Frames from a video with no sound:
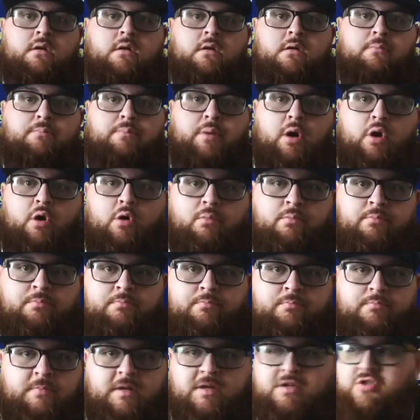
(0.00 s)
boom,
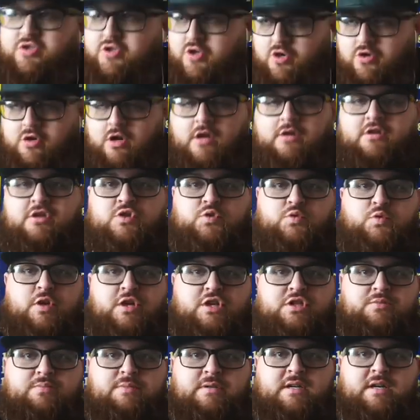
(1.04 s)
they turned on the
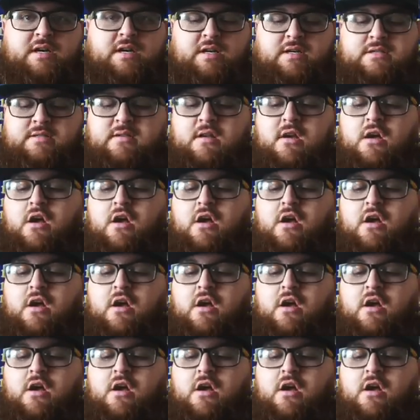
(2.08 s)
switch because